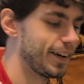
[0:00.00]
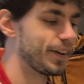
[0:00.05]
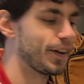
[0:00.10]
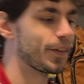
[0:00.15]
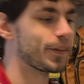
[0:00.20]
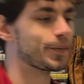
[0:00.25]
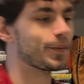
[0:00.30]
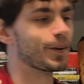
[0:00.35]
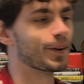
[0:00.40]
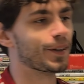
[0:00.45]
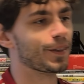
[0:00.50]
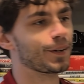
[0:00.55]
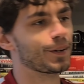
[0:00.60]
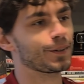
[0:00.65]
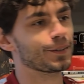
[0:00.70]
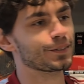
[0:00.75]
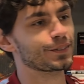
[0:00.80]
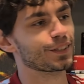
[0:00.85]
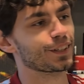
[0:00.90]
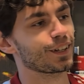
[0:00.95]
Another one of
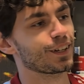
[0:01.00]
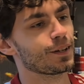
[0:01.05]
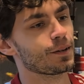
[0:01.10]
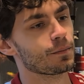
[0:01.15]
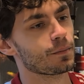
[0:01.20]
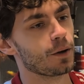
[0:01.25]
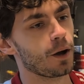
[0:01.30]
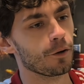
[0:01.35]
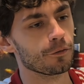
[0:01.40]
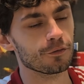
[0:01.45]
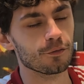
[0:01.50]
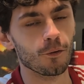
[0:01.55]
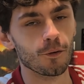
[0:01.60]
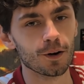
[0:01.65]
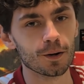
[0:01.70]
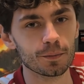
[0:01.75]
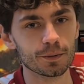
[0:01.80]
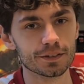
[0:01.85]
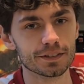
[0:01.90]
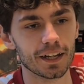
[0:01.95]
those
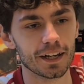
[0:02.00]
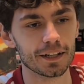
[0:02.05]
affordable